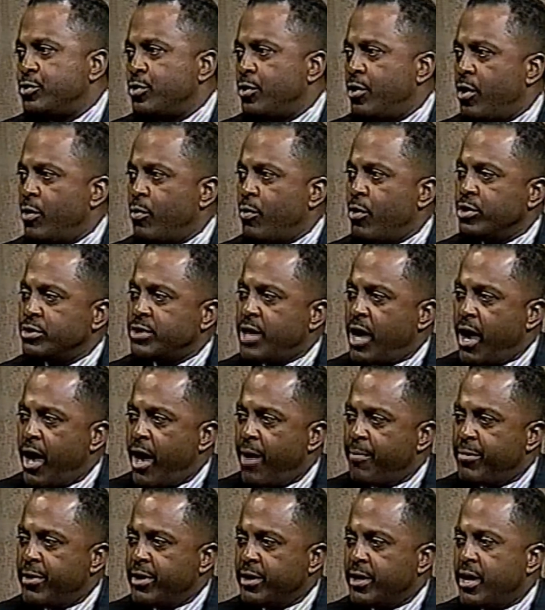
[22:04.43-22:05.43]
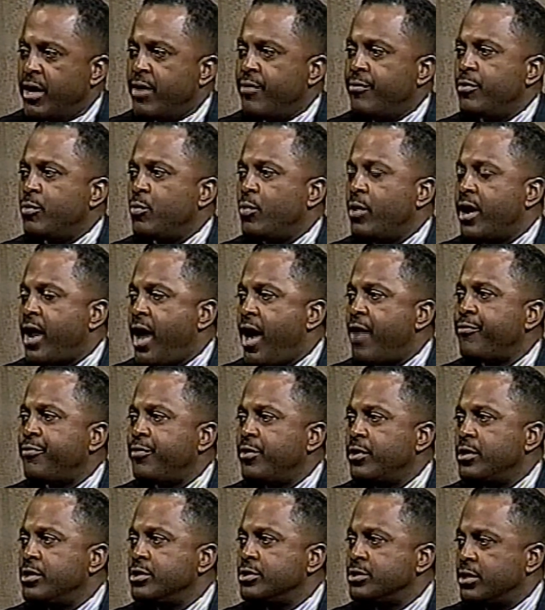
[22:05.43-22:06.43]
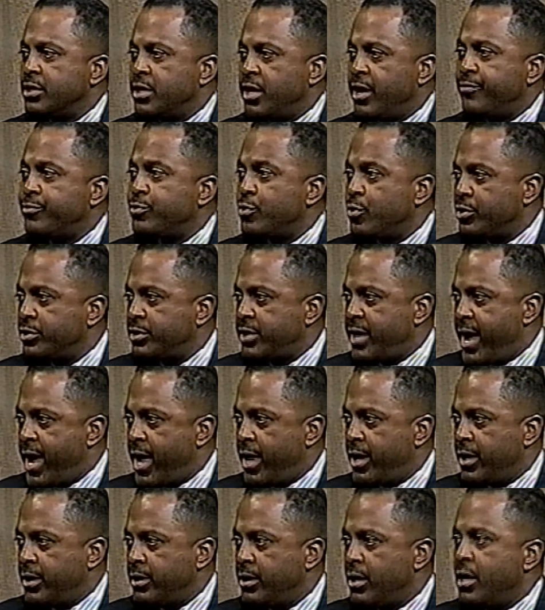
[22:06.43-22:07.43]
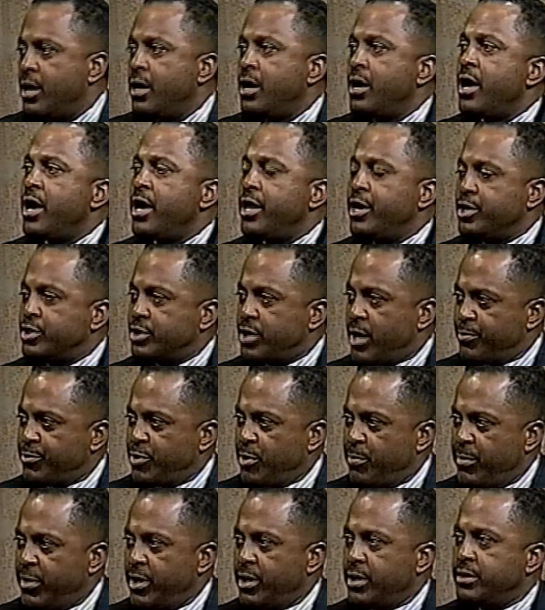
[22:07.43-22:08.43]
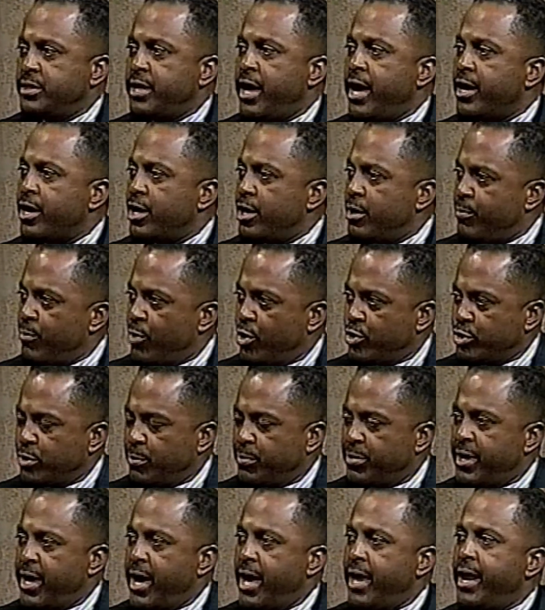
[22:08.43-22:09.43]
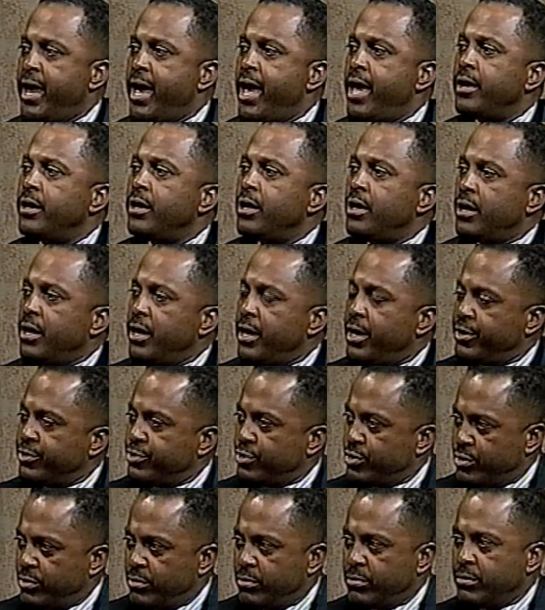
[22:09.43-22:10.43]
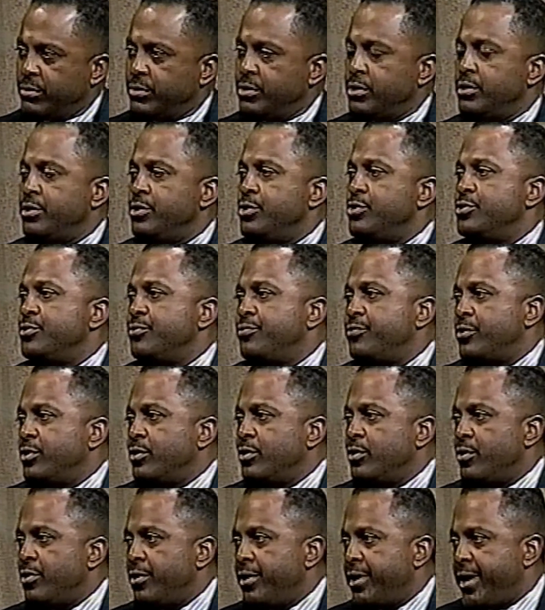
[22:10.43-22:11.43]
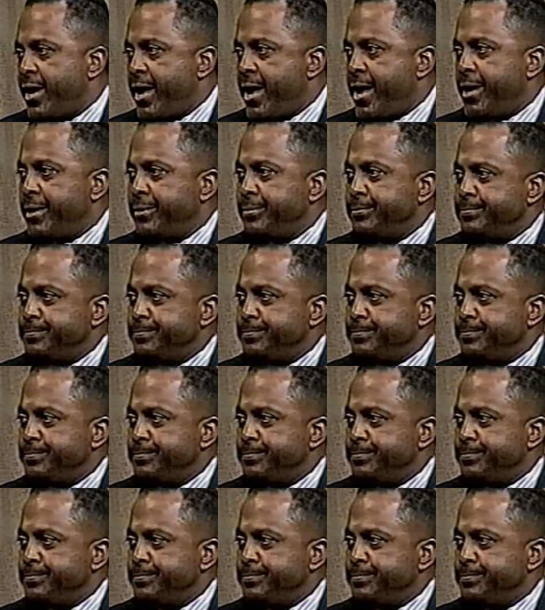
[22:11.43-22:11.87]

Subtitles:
So in other words, I've been given what I feel is a gift or a talent, and it's up to me to take it and multiply that and to use it for the glory of God.